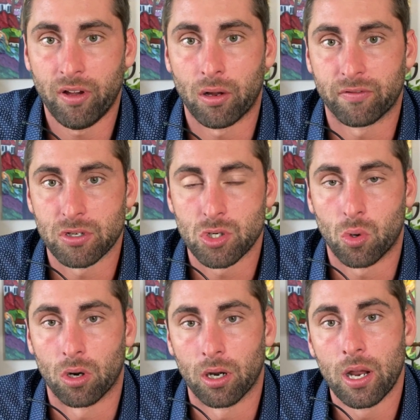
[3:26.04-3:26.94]
for
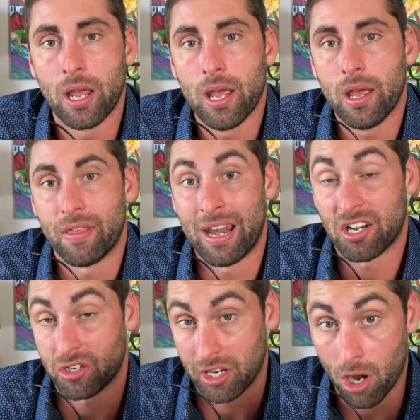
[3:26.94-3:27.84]
sure than
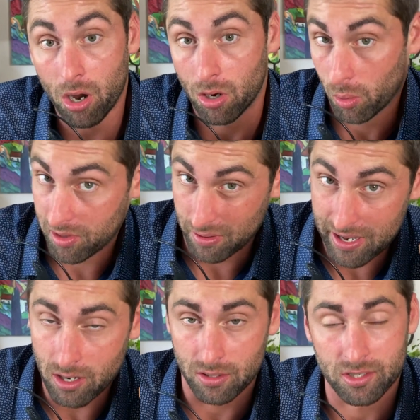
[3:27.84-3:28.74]
actually heard with your
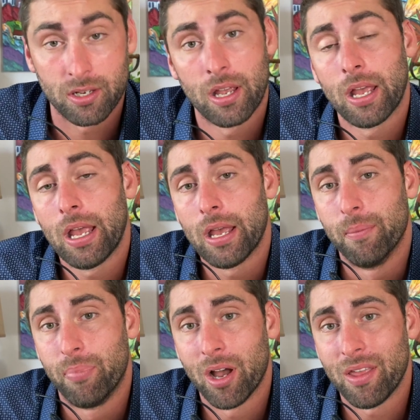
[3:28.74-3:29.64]
ears.
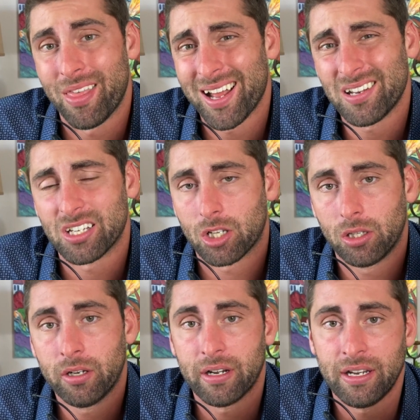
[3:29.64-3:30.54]
But that is a
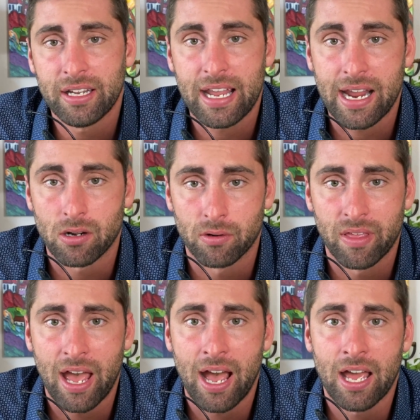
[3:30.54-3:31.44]
clear indicator
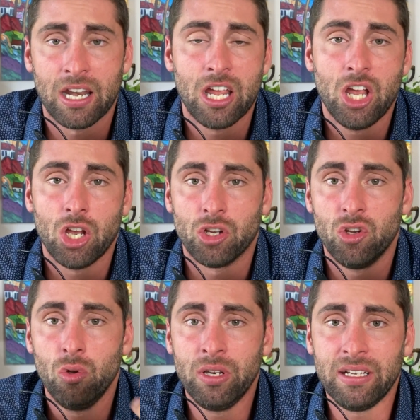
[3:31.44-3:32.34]
that
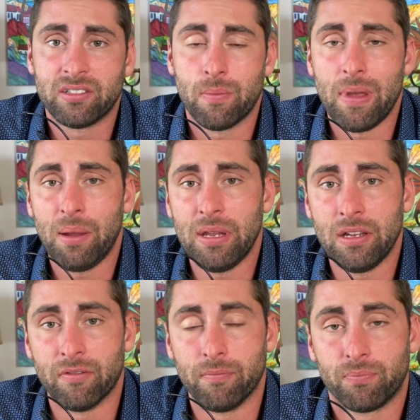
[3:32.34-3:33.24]
you need to
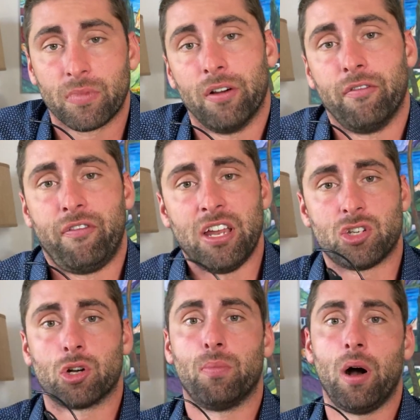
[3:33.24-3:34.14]
maybe face
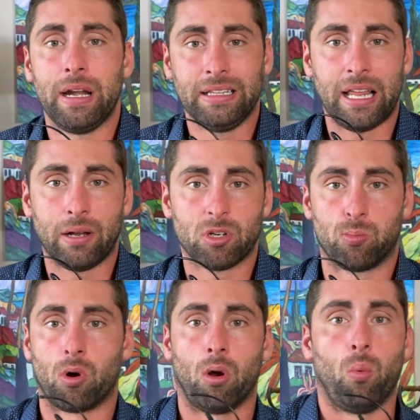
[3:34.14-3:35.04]
your body language
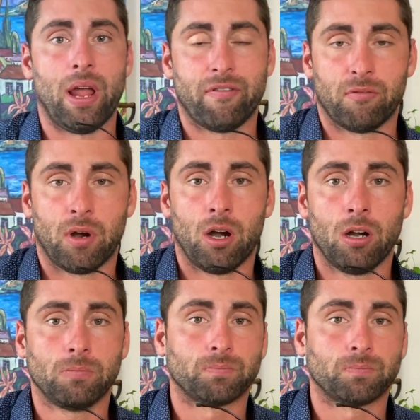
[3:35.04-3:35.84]
more away from her.